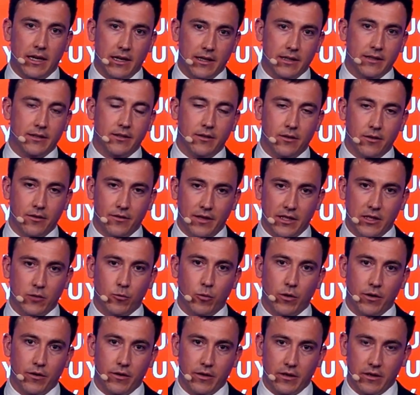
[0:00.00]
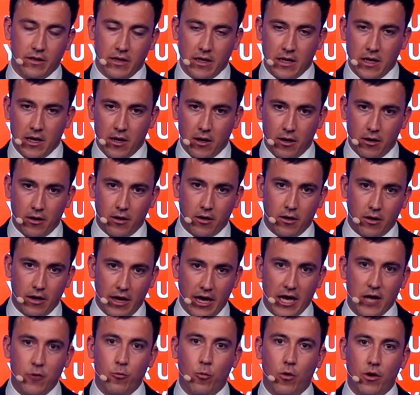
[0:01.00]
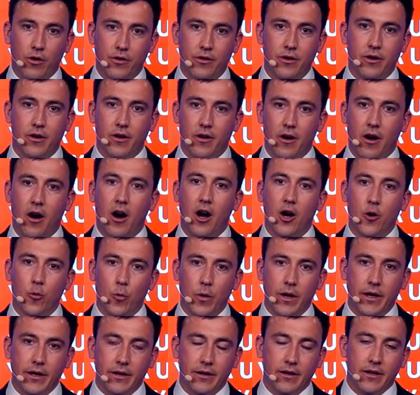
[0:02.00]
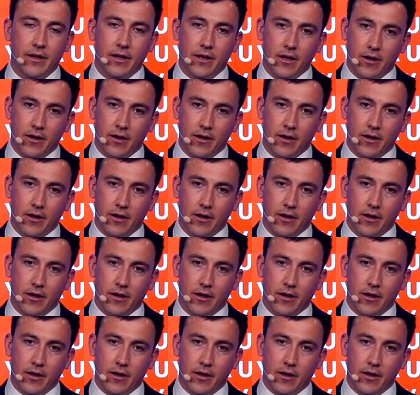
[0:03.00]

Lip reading: as that's where the A1 highway